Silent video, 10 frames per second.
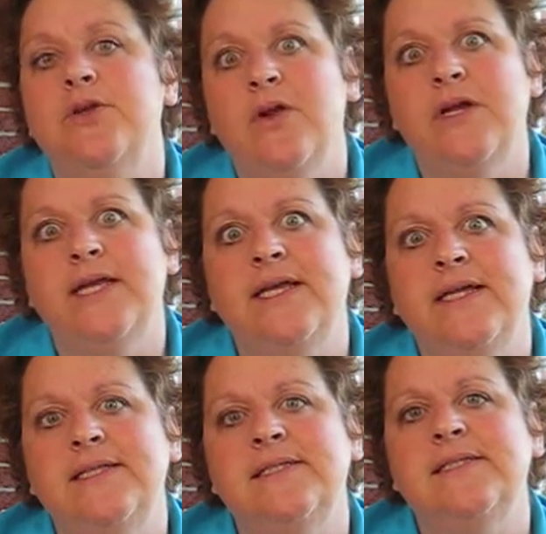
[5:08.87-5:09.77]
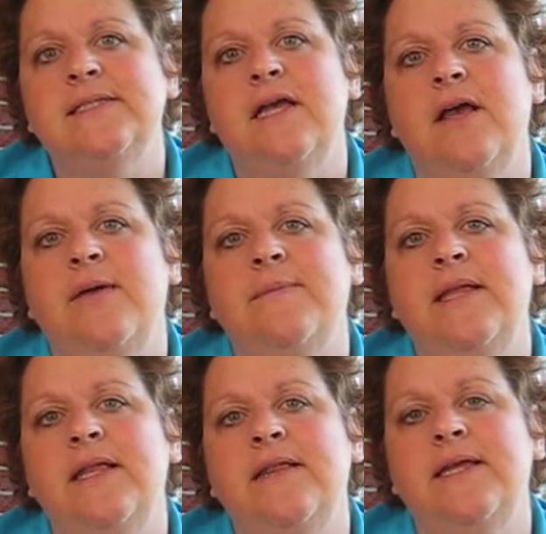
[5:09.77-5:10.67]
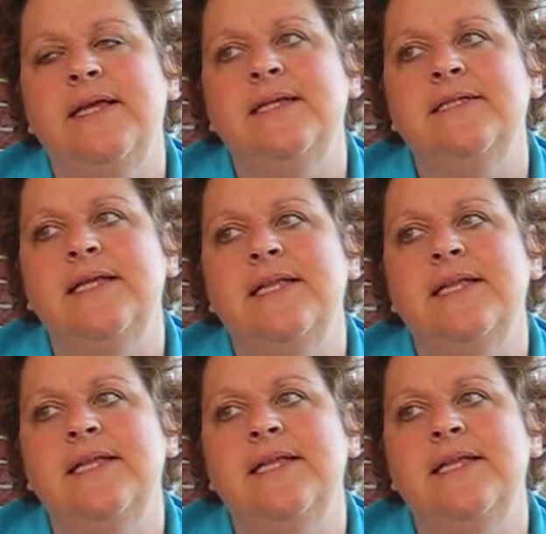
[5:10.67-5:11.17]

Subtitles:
Target, getting things.